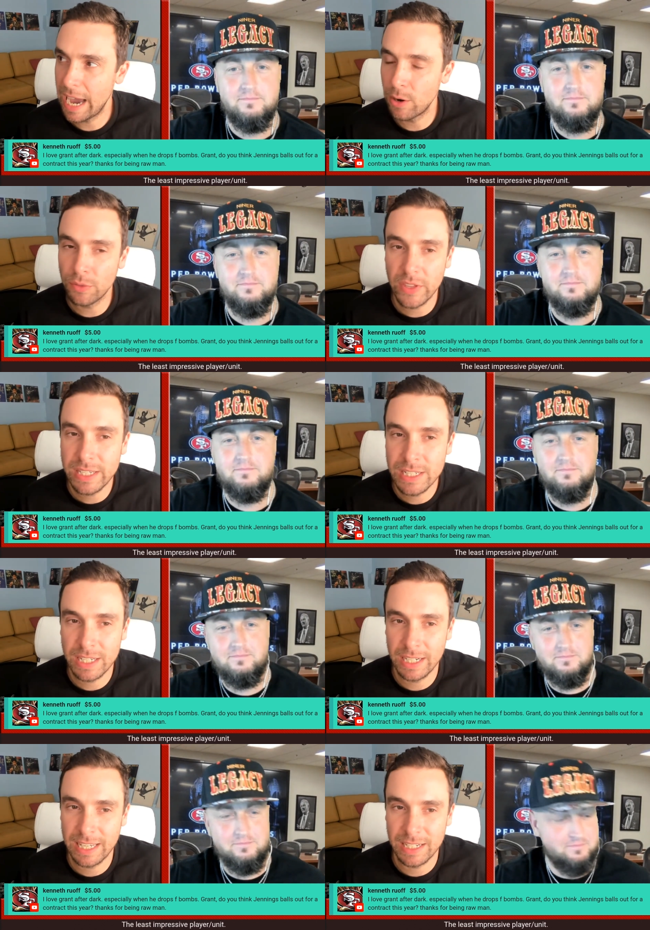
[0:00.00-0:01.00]
Speaker 1: I don't think
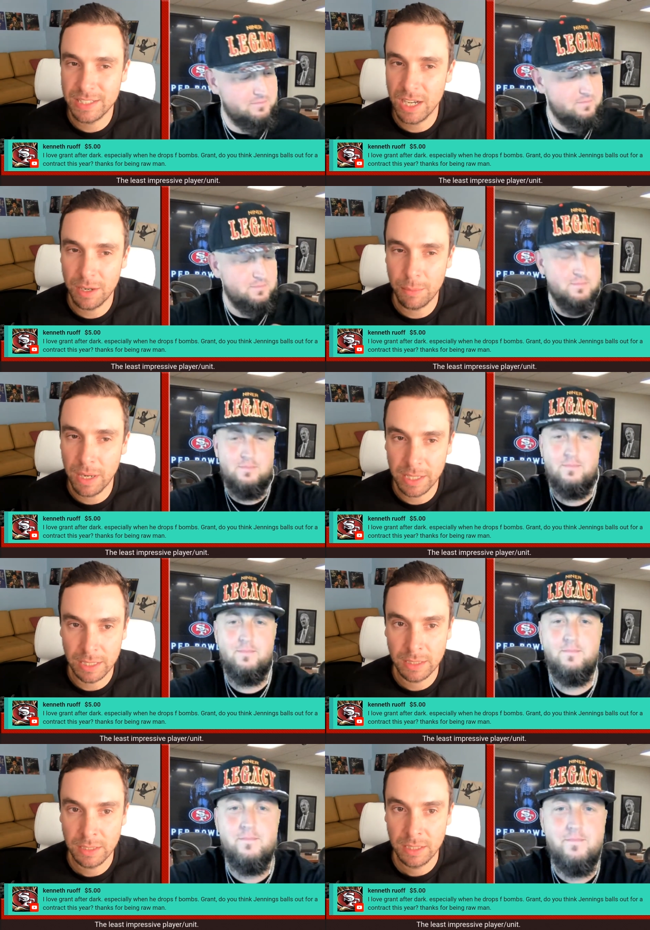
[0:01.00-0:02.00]
he's going to get a ton of
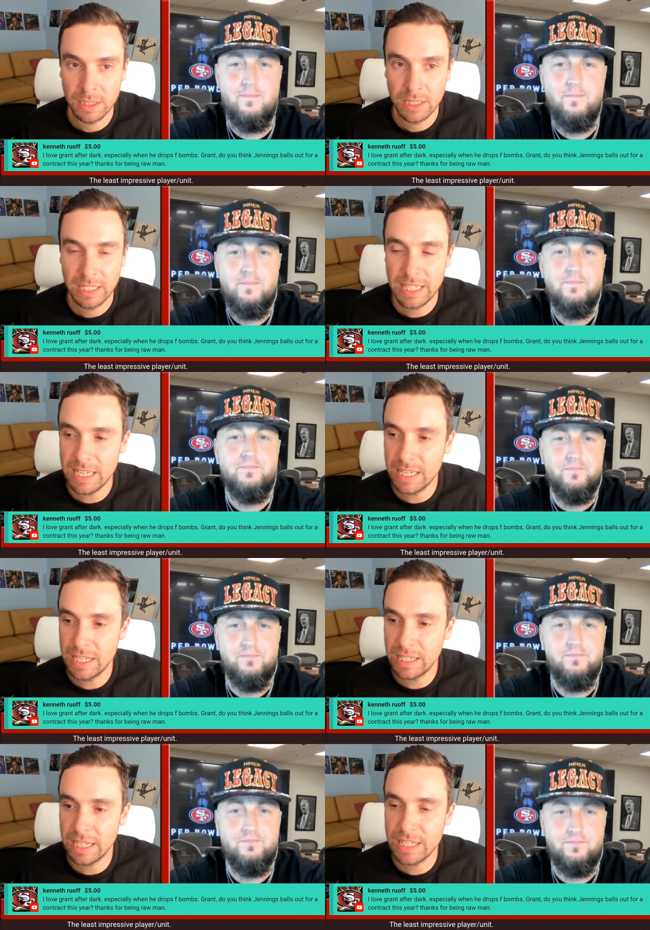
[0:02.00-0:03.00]
money
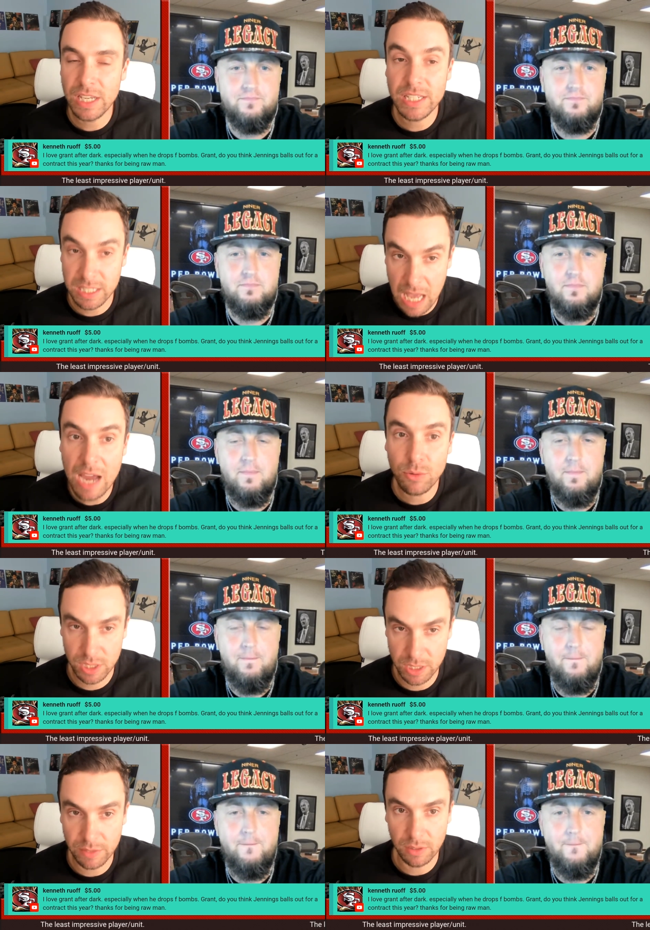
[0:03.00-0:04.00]
he is a slot
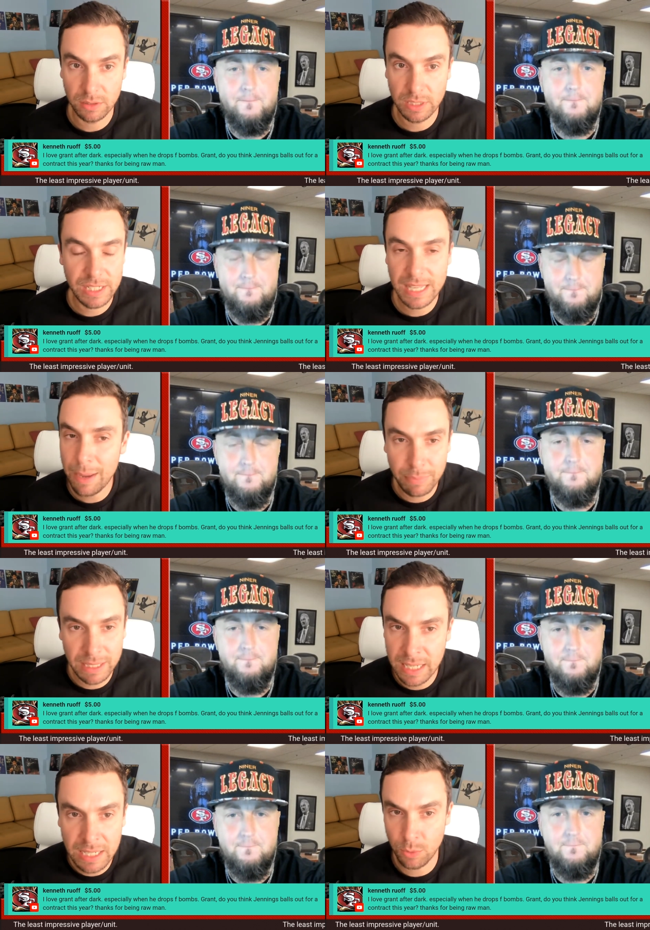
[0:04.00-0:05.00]
receiver. He's not
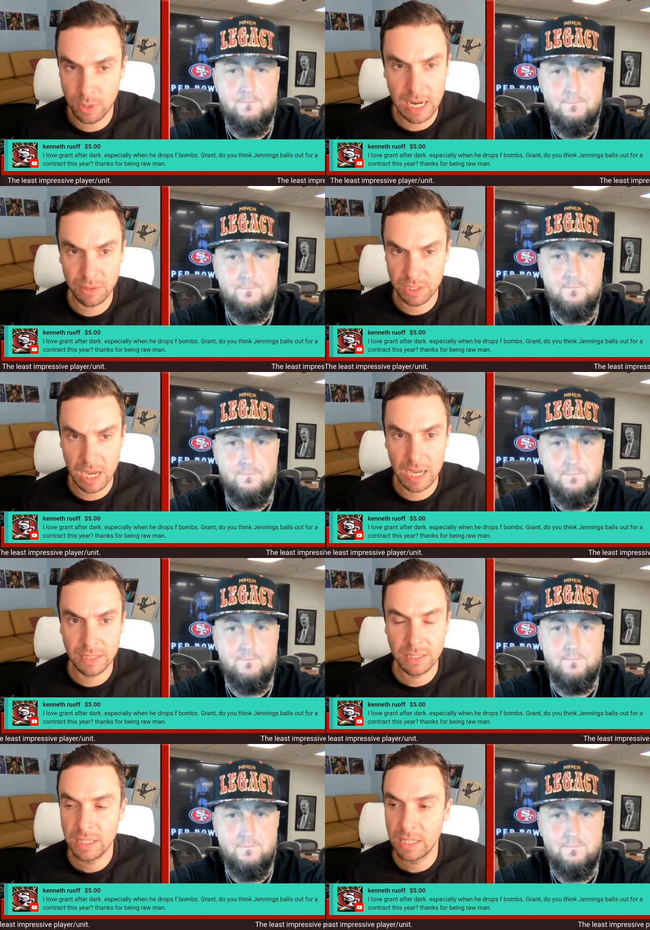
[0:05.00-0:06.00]
beating anyone
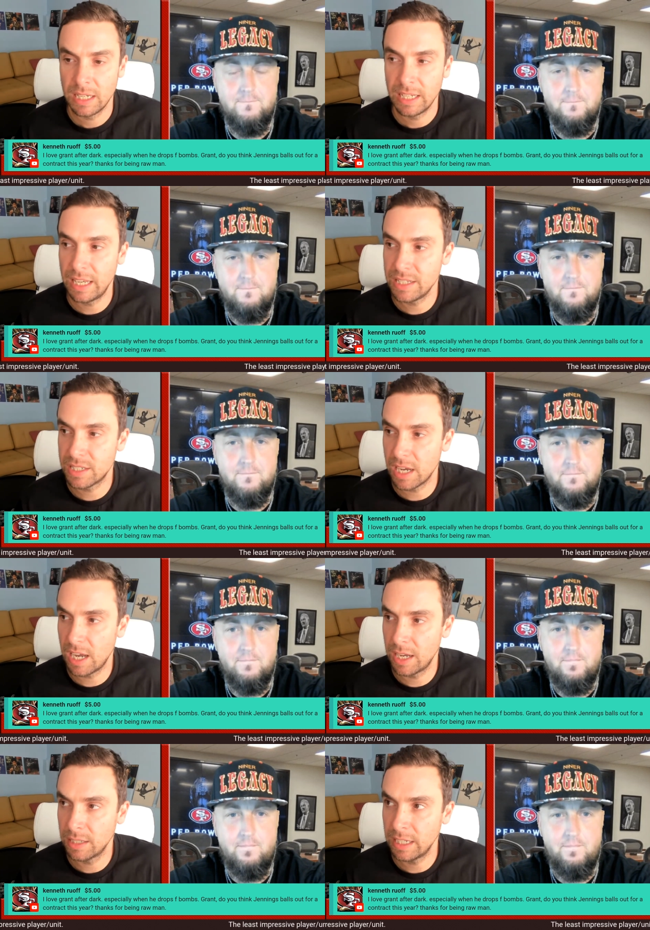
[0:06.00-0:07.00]
outside. He's
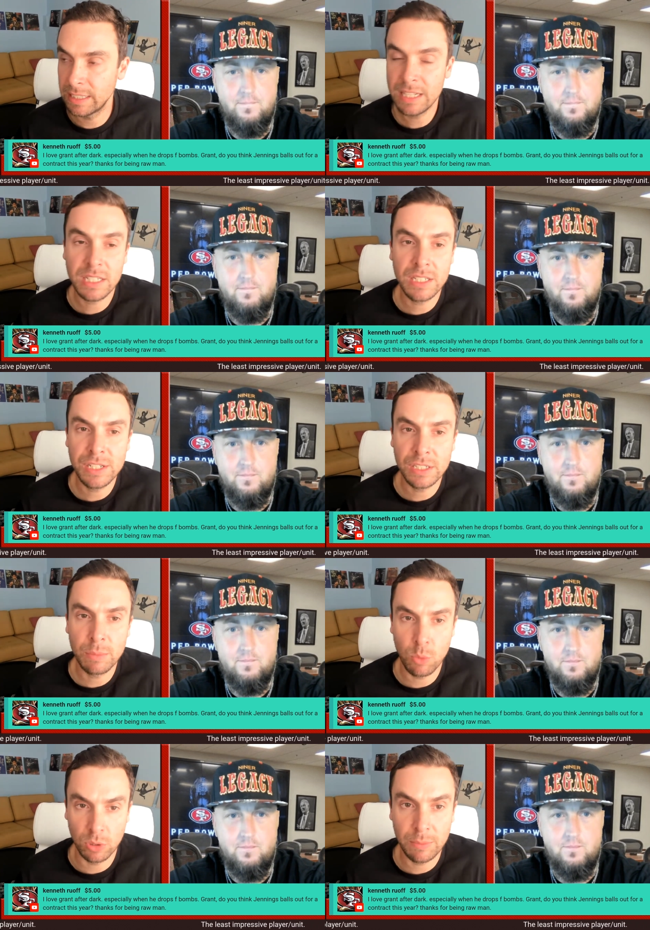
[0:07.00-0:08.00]
uh in that sense, he's a
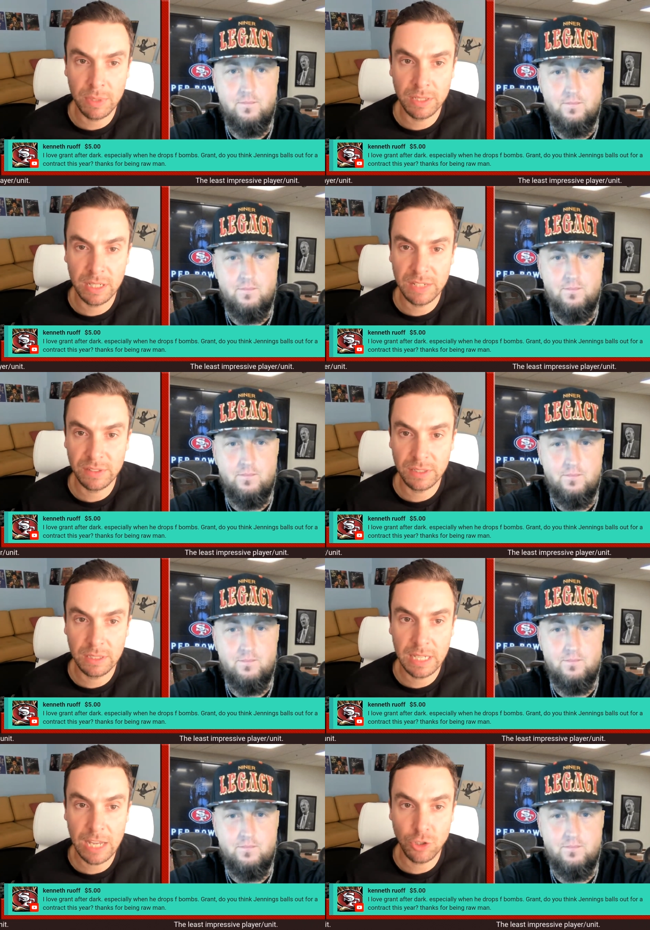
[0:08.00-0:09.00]
little bit more limited than
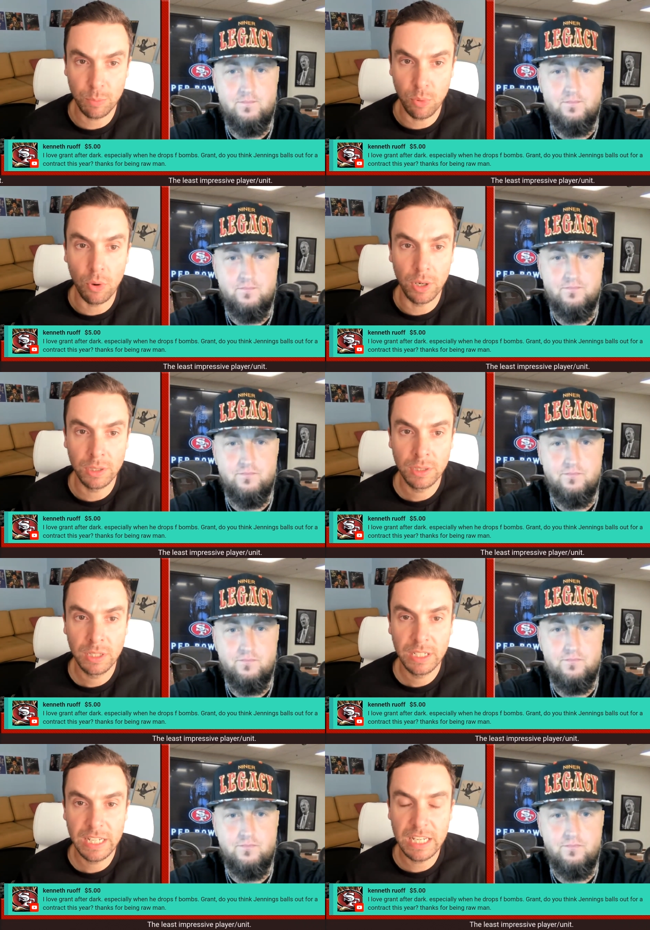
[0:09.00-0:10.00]
even Kendrick Bourne.
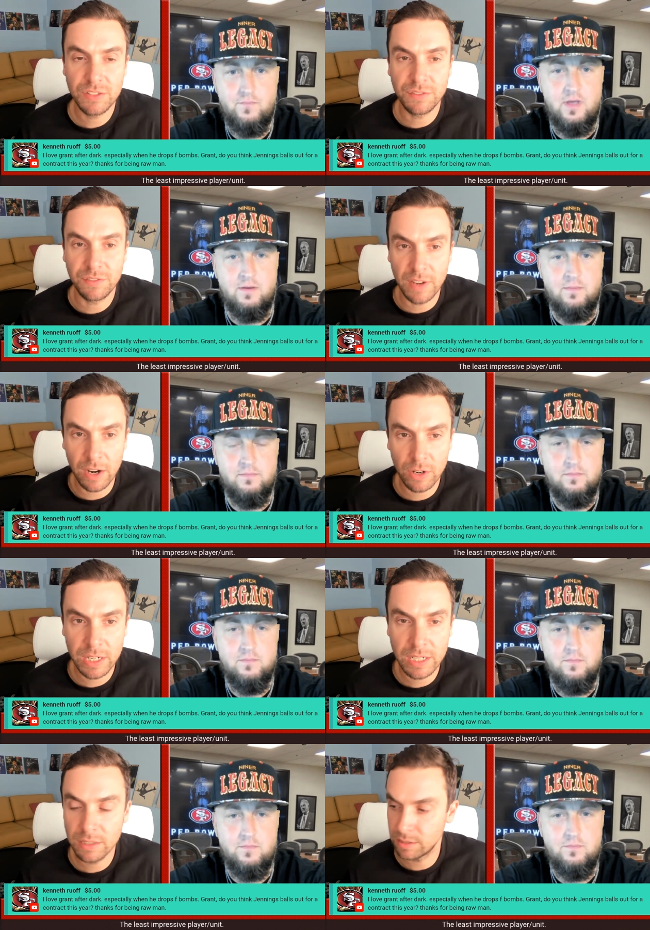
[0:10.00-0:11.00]
He's
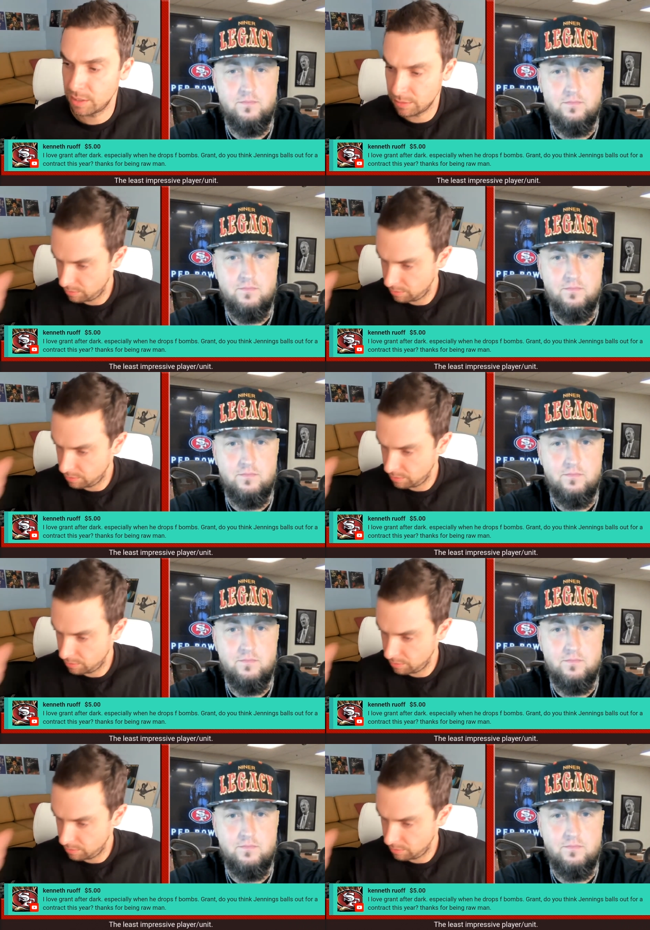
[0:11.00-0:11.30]
very